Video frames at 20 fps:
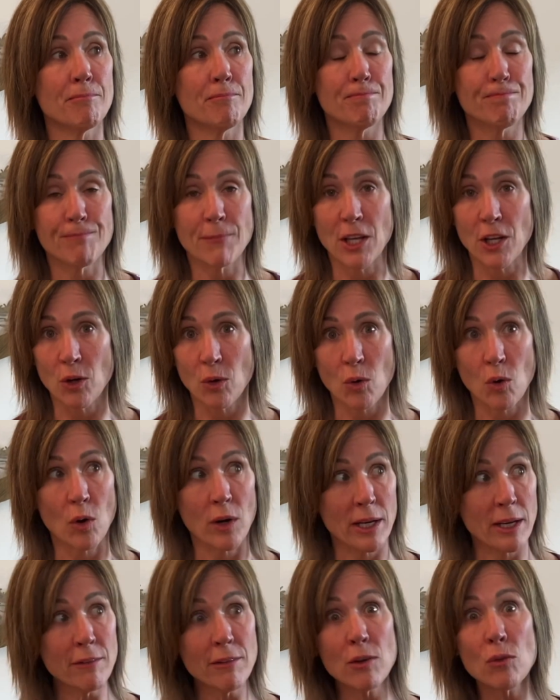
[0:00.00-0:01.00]
you know, or
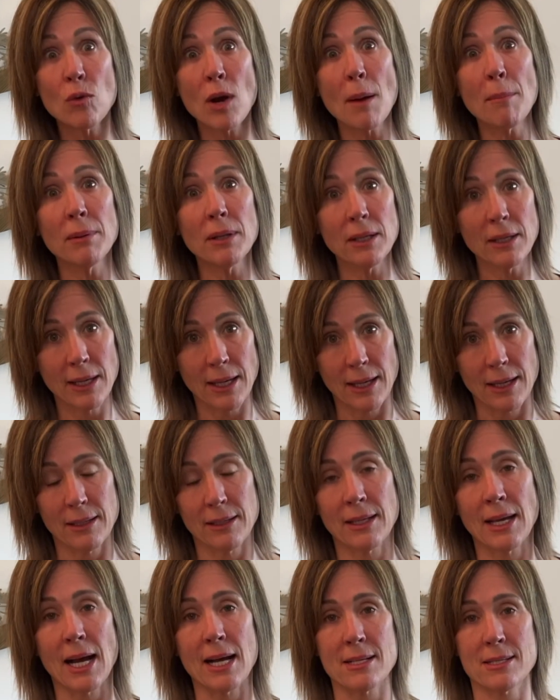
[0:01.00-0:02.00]
even
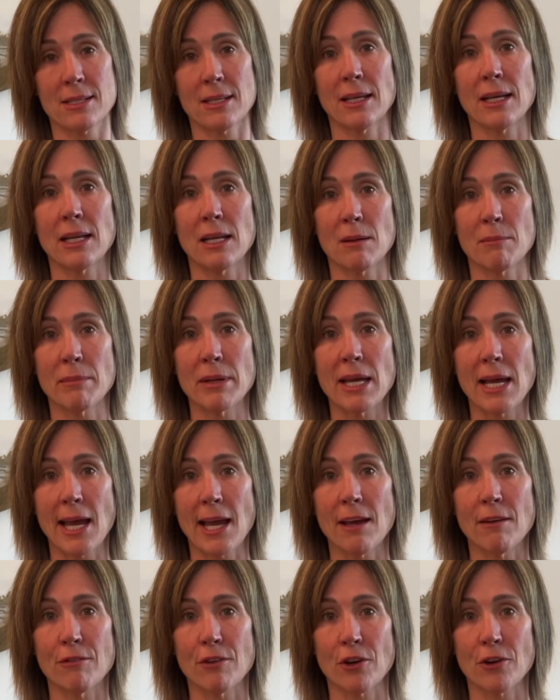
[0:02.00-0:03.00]
replicate gaslighting
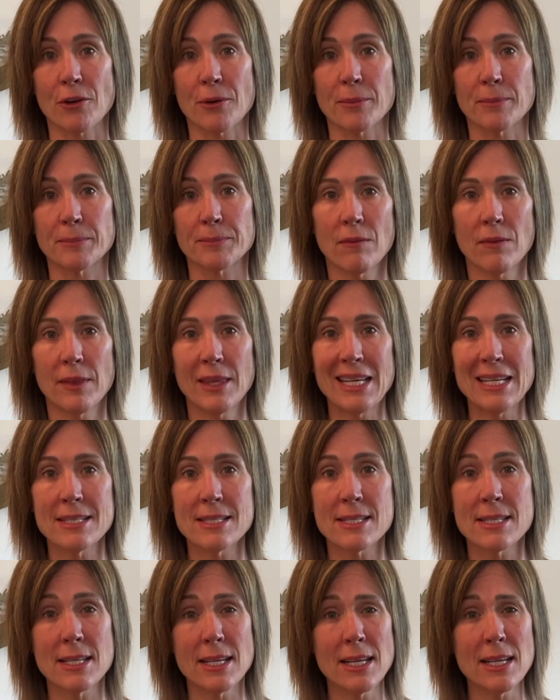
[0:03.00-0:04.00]
behavior. The
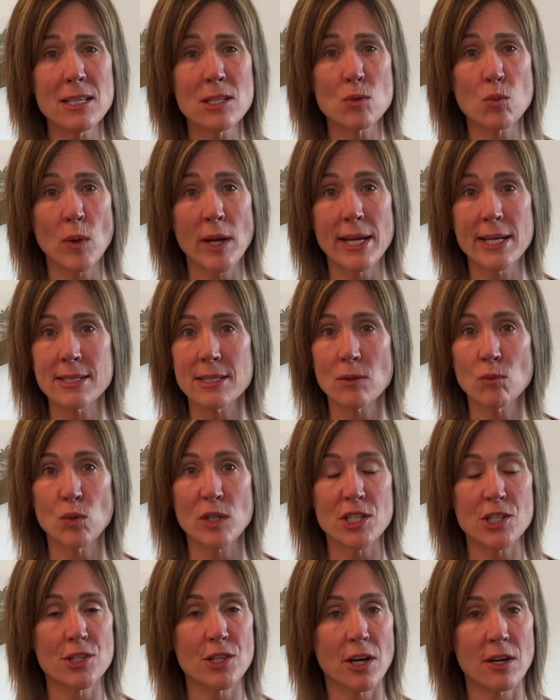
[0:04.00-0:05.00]
insidious ways in
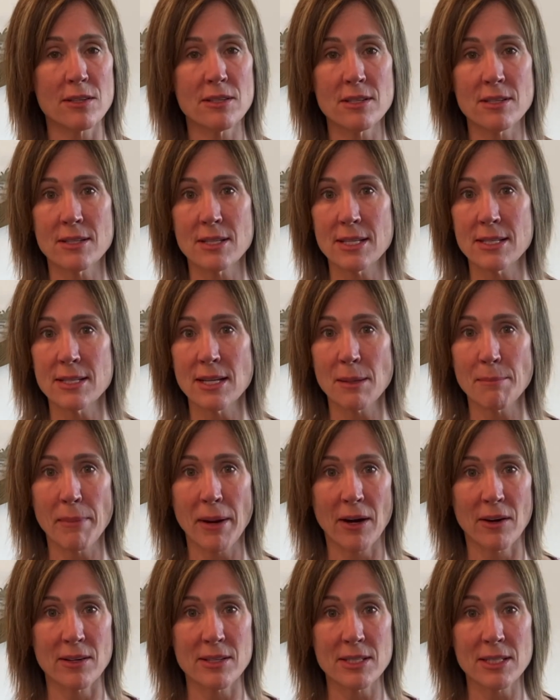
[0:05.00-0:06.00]
which narcissistic
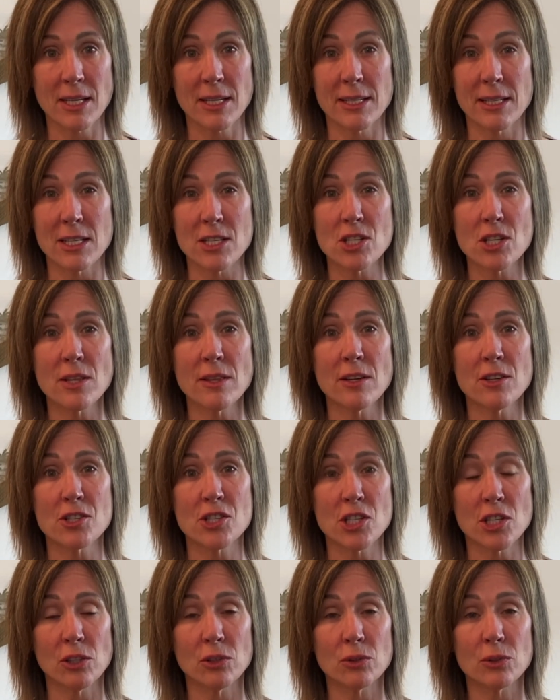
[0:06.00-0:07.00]
parents condition their
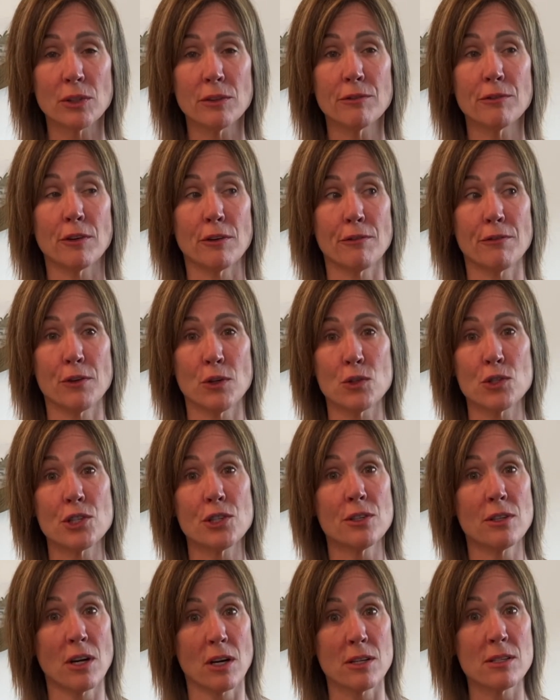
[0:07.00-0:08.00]
children for
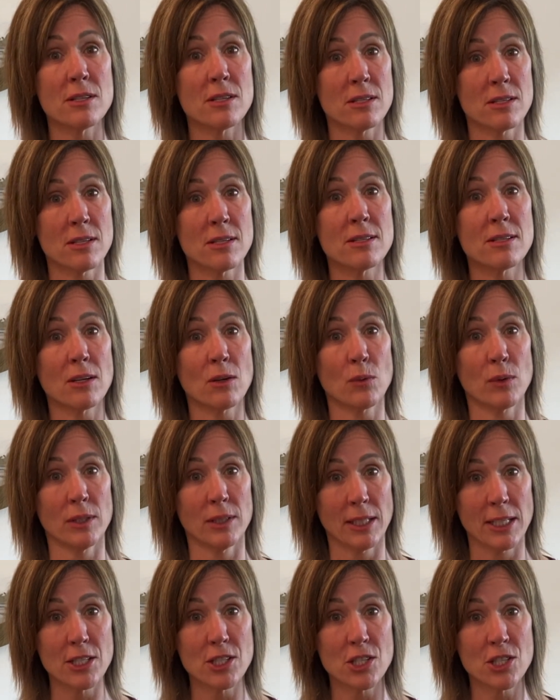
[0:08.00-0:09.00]
future narcissistic
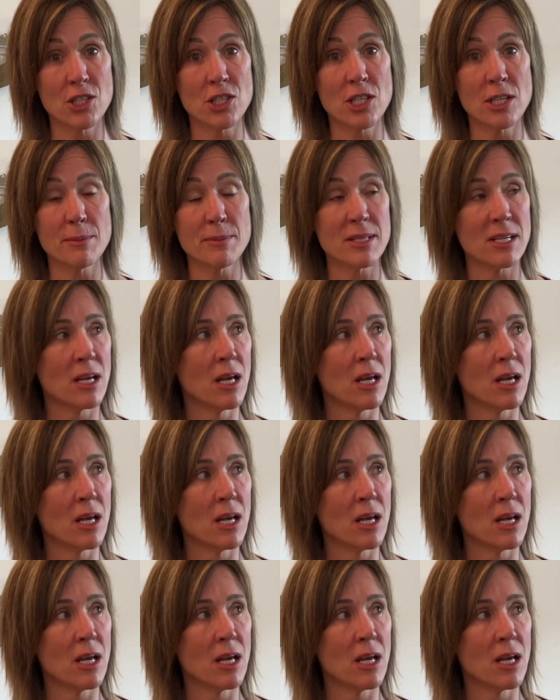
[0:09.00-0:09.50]
relationships